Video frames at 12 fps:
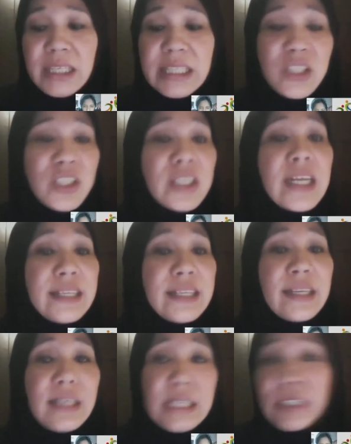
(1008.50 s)
that's
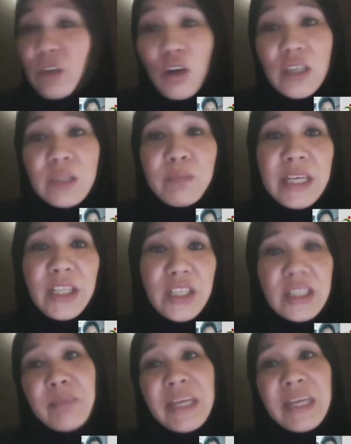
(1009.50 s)
genetic. It's caused by my